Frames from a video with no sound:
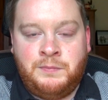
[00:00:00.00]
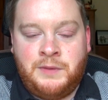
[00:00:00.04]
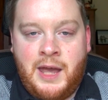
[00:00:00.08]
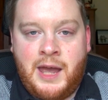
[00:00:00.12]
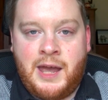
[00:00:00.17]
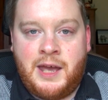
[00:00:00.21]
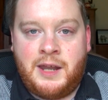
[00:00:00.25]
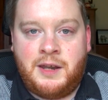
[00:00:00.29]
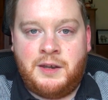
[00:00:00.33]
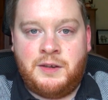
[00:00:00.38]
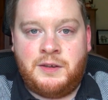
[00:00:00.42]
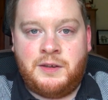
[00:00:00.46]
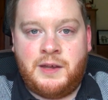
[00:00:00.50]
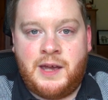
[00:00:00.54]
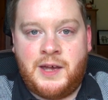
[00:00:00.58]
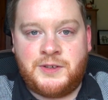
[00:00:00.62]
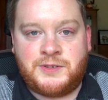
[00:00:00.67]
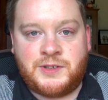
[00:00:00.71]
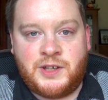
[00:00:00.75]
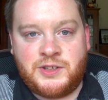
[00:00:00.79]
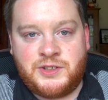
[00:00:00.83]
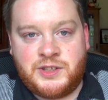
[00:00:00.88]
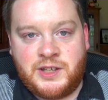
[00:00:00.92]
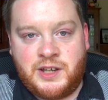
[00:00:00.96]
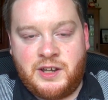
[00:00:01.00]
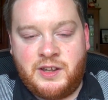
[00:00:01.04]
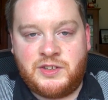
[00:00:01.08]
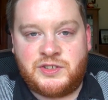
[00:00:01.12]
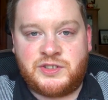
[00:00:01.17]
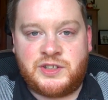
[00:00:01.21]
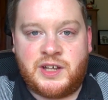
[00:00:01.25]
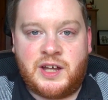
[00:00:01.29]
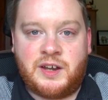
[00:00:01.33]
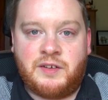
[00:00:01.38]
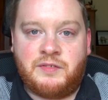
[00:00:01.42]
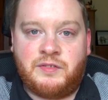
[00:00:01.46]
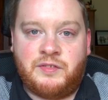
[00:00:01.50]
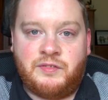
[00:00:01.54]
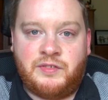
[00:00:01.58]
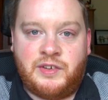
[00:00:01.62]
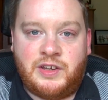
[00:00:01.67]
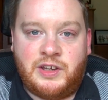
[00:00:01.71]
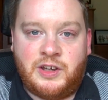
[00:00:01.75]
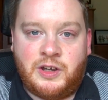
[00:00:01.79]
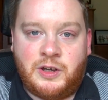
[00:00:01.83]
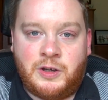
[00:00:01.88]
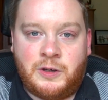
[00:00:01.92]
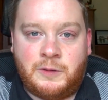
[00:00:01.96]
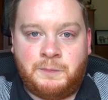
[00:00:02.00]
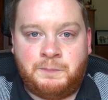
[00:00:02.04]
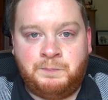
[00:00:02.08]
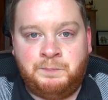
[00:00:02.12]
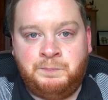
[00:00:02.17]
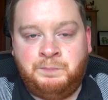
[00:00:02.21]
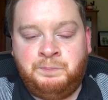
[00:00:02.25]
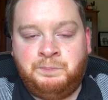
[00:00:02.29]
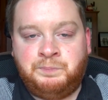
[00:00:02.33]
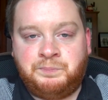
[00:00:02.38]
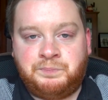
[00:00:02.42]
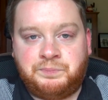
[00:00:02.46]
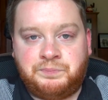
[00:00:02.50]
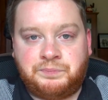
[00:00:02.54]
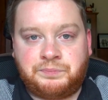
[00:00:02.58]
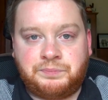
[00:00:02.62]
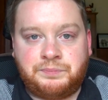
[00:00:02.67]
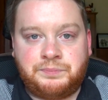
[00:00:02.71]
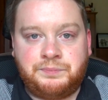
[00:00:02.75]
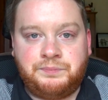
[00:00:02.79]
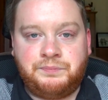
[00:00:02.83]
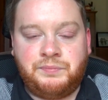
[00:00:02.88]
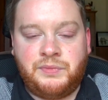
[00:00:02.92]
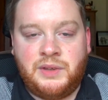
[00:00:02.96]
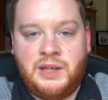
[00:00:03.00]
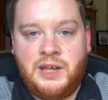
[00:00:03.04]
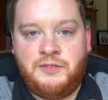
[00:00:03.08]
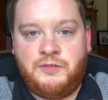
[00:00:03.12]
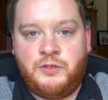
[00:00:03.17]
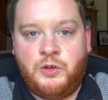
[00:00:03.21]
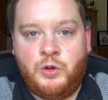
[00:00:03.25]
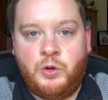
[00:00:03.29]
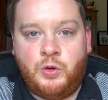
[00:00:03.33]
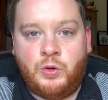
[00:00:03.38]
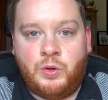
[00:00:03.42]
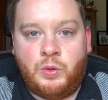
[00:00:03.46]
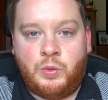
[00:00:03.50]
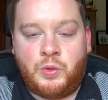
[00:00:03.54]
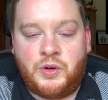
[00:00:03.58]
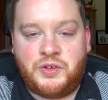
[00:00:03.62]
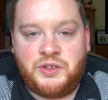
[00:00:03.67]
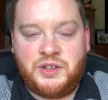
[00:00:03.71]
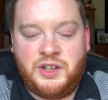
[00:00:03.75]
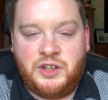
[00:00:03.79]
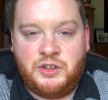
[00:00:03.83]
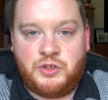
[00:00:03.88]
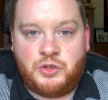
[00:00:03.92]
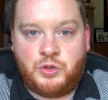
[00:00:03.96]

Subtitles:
And as I said at the start of the video, if you are wanting